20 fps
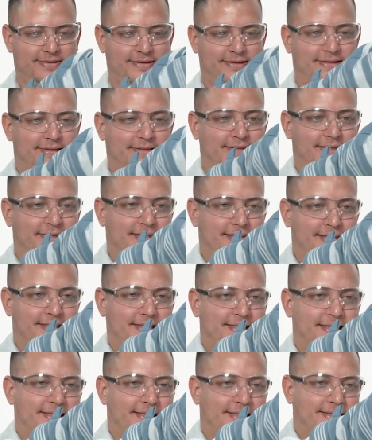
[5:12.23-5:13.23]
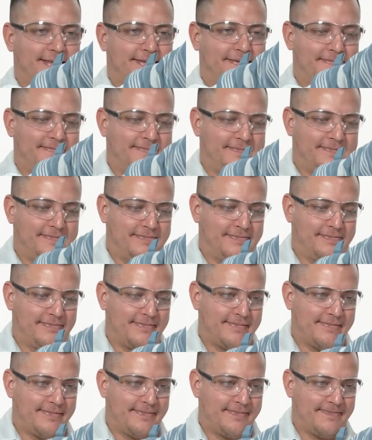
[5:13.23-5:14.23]

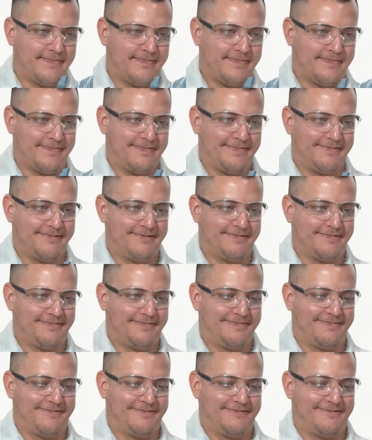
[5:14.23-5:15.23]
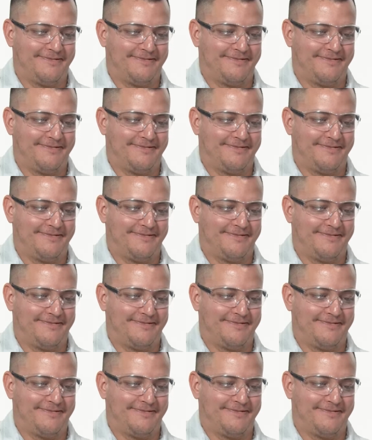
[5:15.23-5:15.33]
Nothing is said.